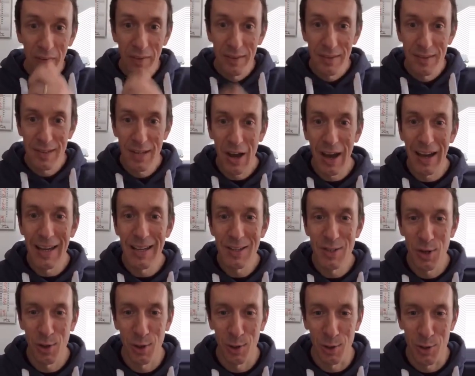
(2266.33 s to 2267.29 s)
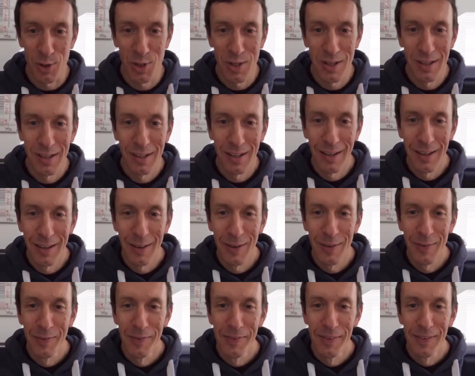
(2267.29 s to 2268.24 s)
Titles.
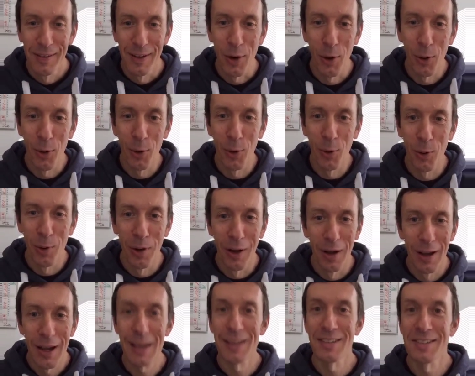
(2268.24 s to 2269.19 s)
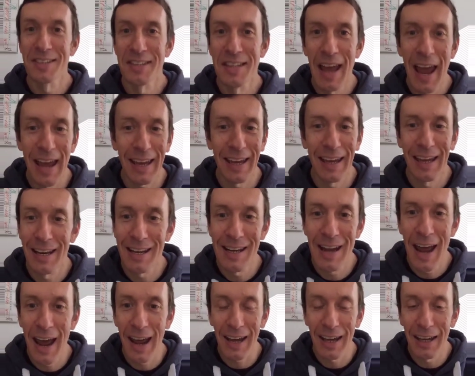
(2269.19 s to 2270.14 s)
Oh, it's neck and
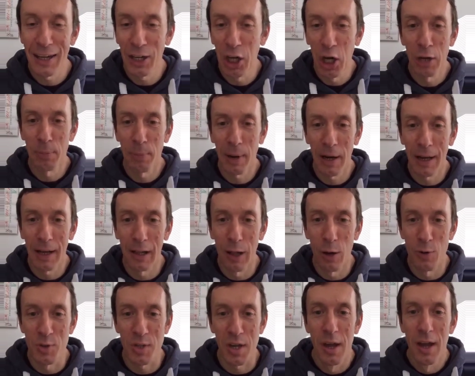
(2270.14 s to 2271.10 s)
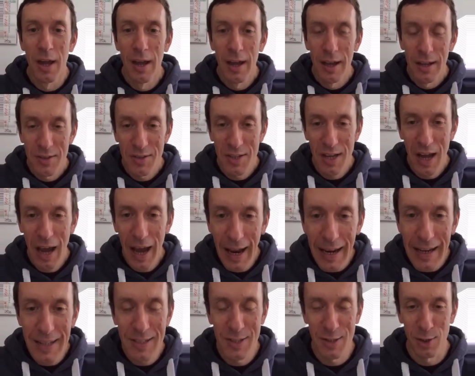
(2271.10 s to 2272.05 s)
neck. It couldn't be any closer.
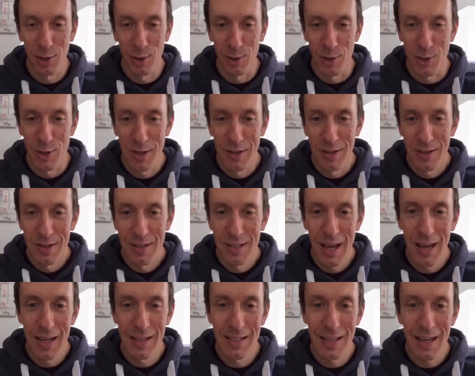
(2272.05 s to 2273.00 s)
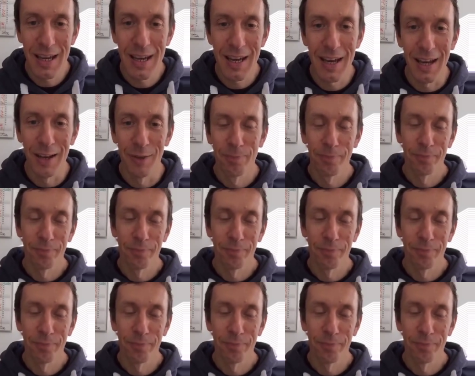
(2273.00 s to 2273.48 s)
Titles, says Ian.